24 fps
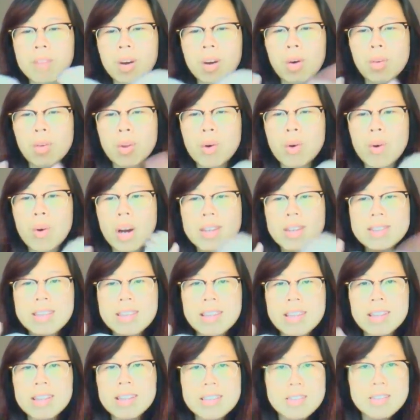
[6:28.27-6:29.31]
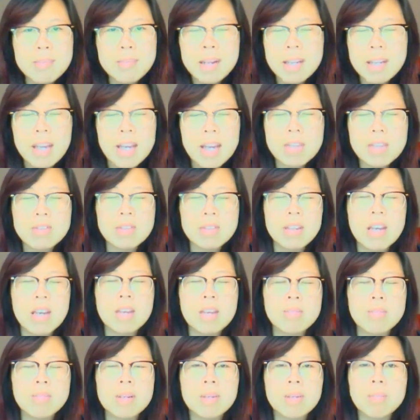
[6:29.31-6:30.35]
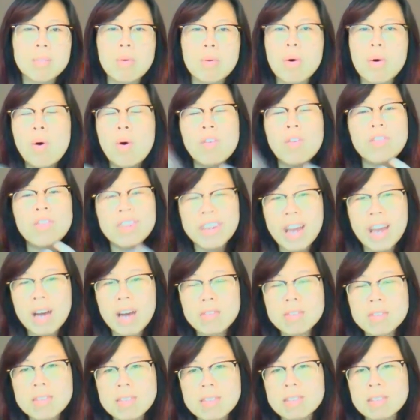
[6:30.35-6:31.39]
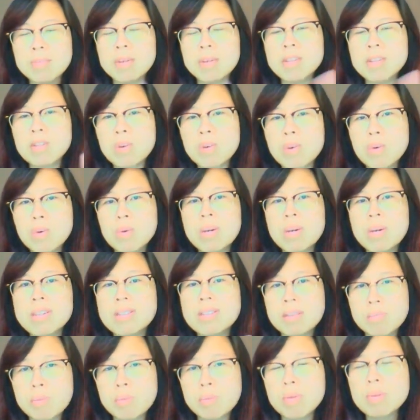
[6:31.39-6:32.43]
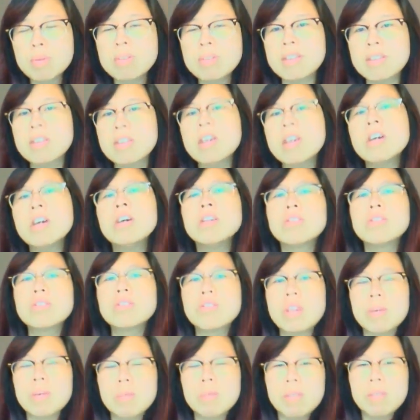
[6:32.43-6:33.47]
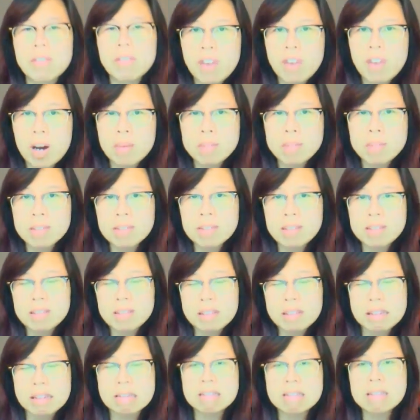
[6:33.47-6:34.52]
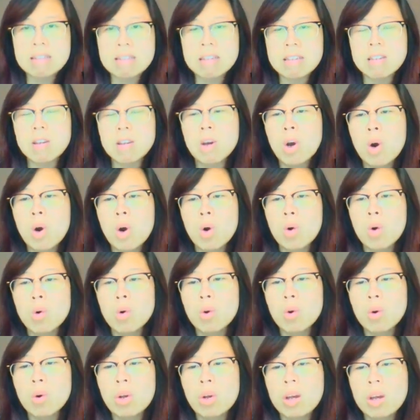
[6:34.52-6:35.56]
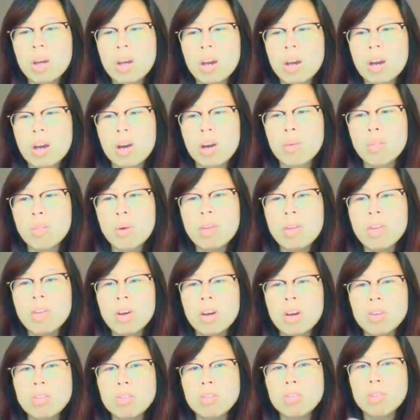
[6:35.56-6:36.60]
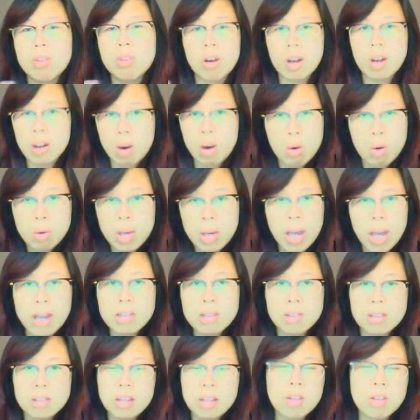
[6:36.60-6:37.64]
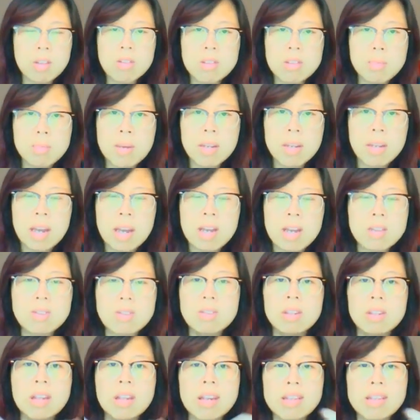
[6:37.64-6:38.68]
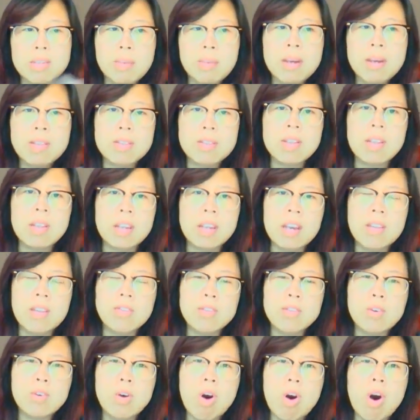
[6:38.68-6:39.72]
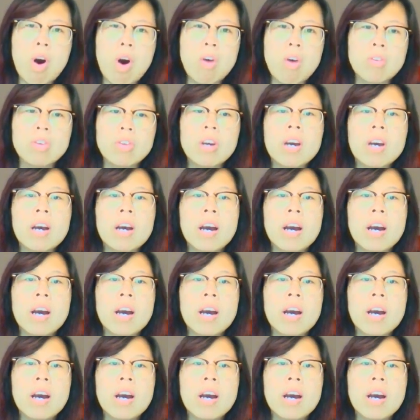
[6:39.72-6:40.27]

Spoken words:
Although I said that these medication can be bought over the counters, but it's always important to check with the pharmacist and see whether you're okay to take those medication, especially if you're on